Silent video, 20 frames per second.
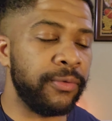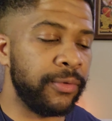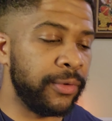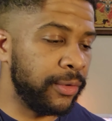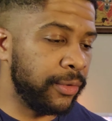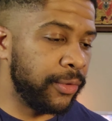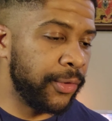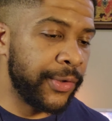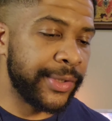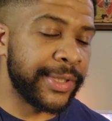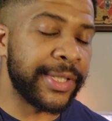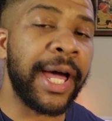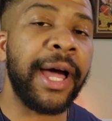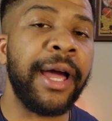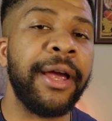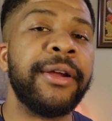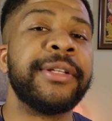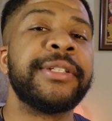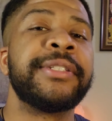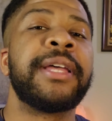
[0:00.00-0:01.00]
You're
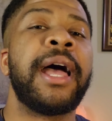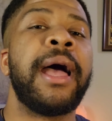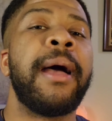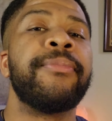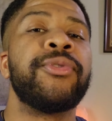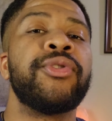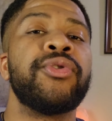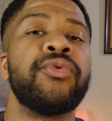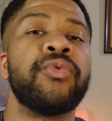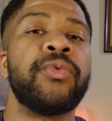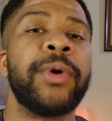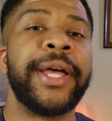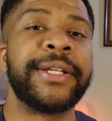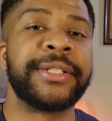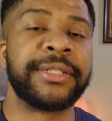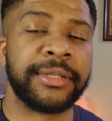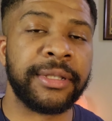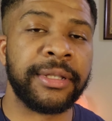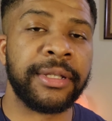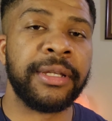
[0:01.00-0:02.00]
tired. It's time to
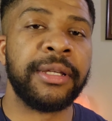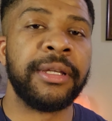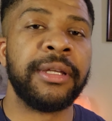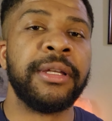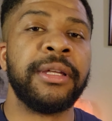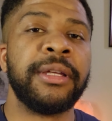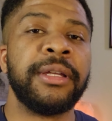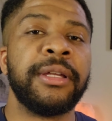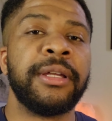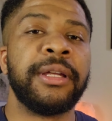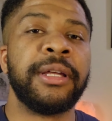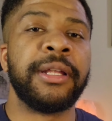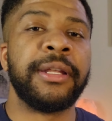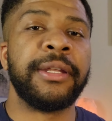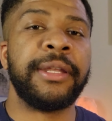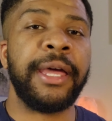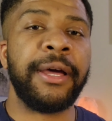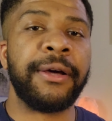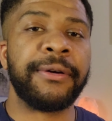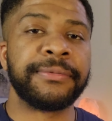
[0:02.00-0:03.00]
rest.
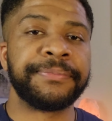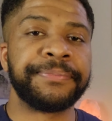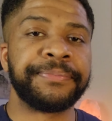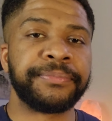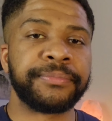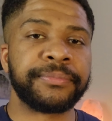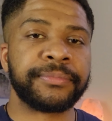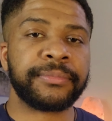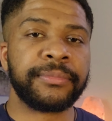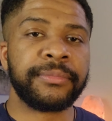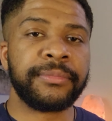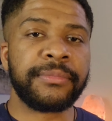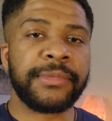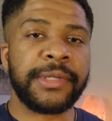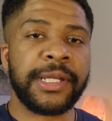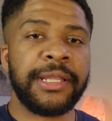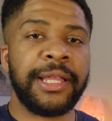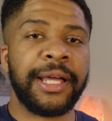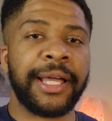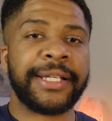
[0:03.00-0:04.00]
Now,
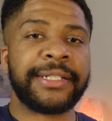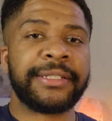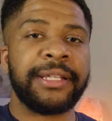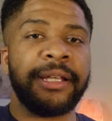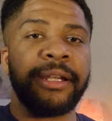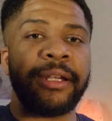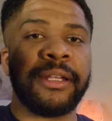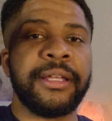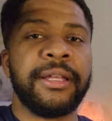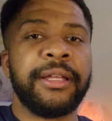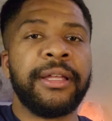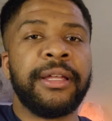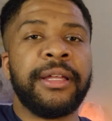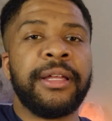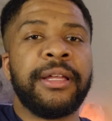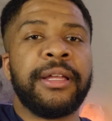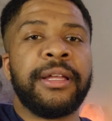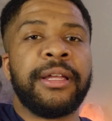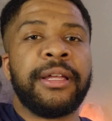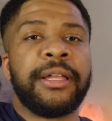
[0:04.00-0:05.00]
like I stated,
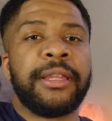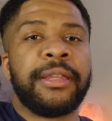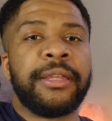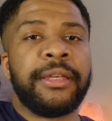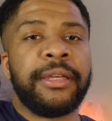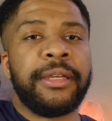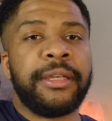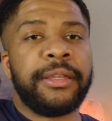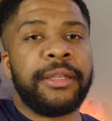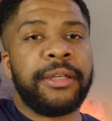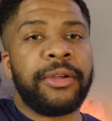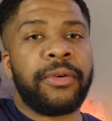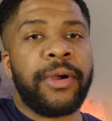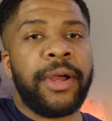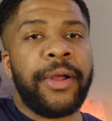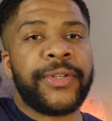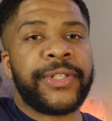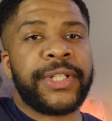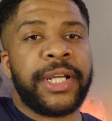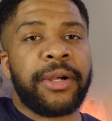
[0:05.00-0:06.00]
the
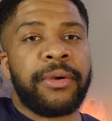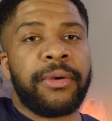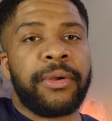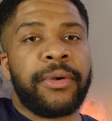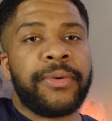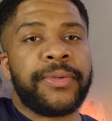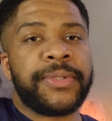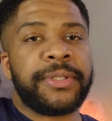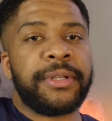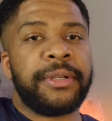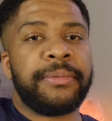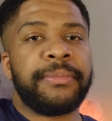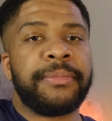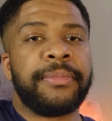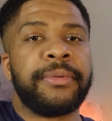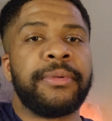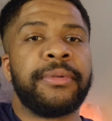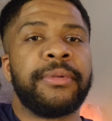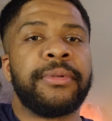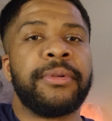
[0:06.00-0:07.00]
crown chakra goes up,
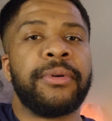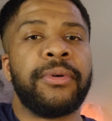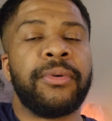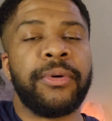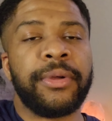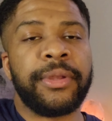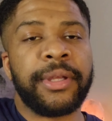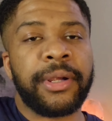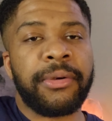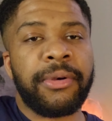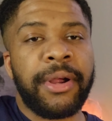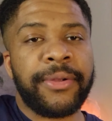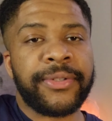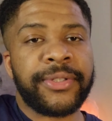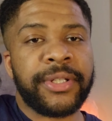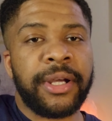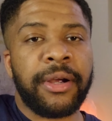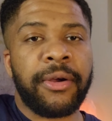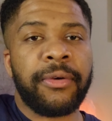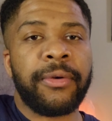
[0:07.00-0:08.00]
or the crown
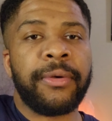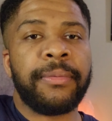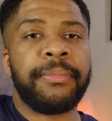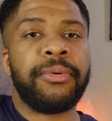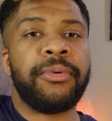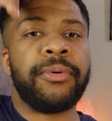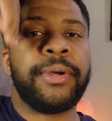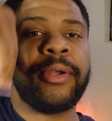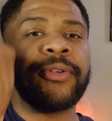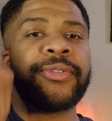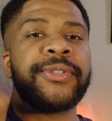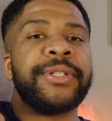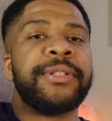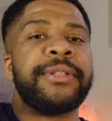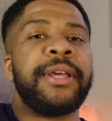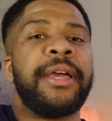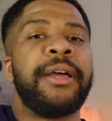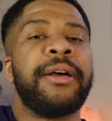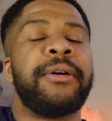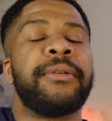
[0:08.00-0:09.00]
chakra pull energy
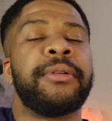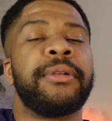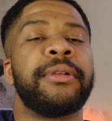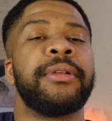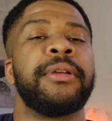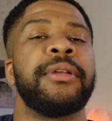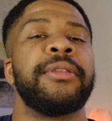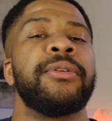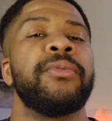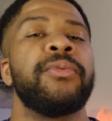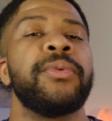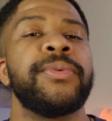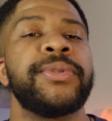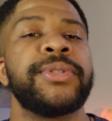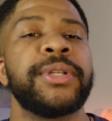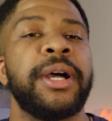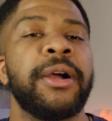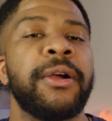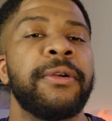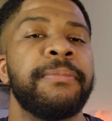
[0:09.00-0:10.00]
down, and the root
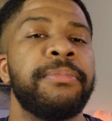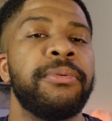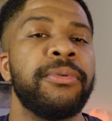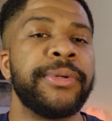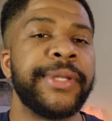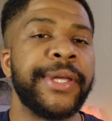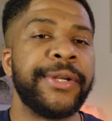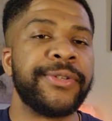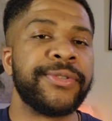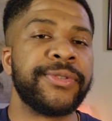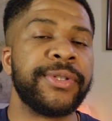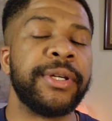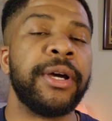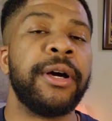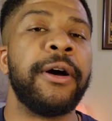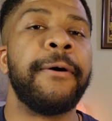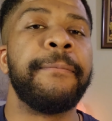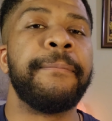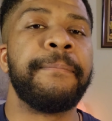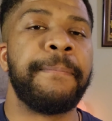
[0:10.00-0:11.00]
chakra pull energy
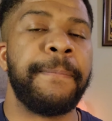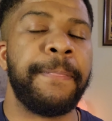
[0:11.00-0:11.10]
up.